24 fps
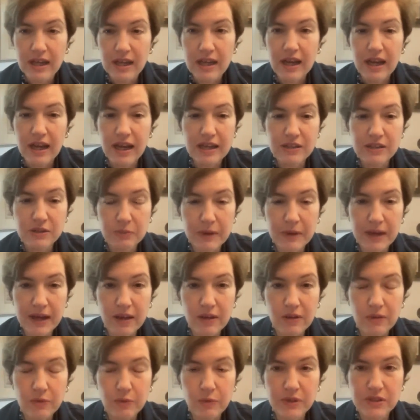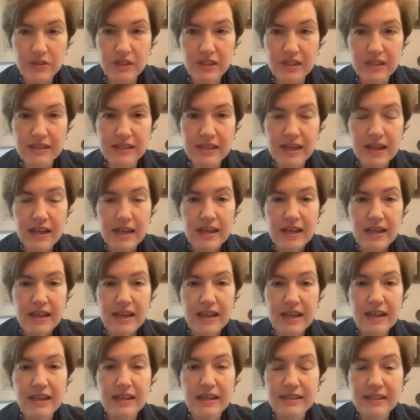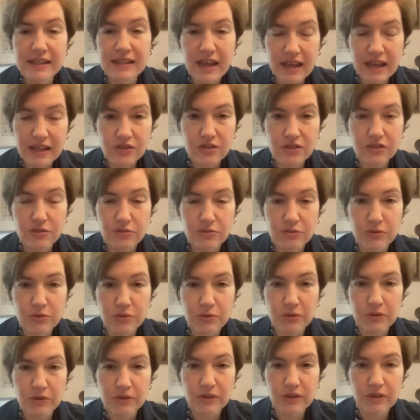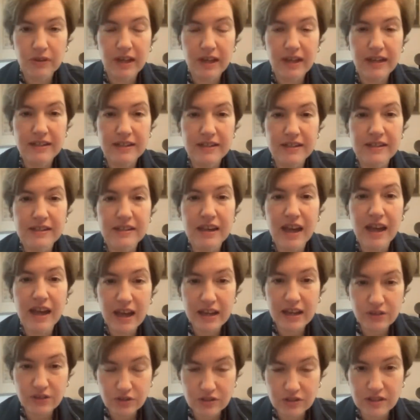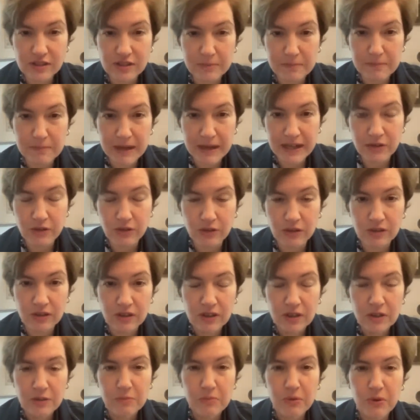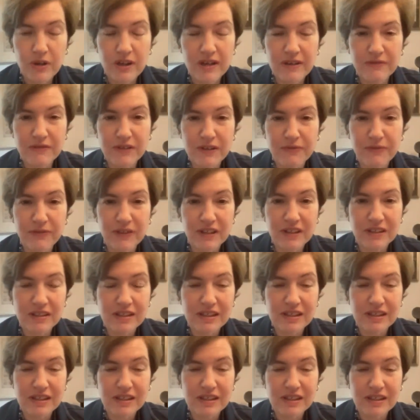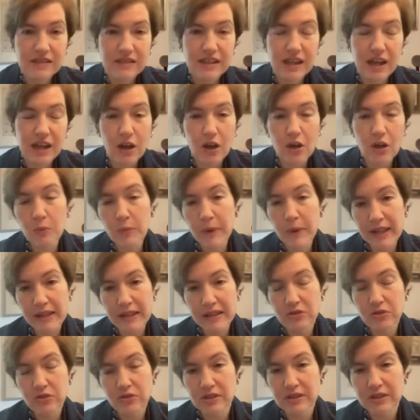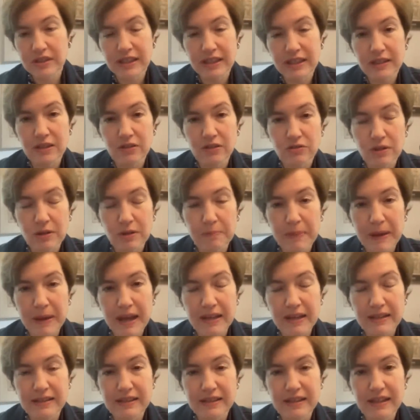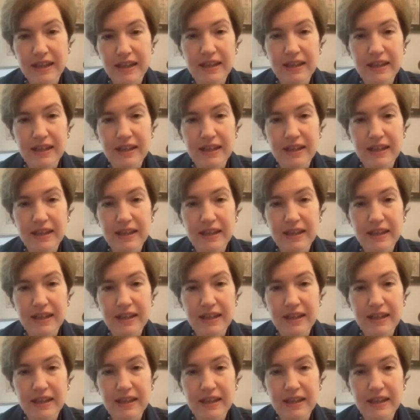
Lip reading: as well, which is it is not just rhetorical and it is not just a minor point of difference to say, oh, well, it's just like the Trump policy,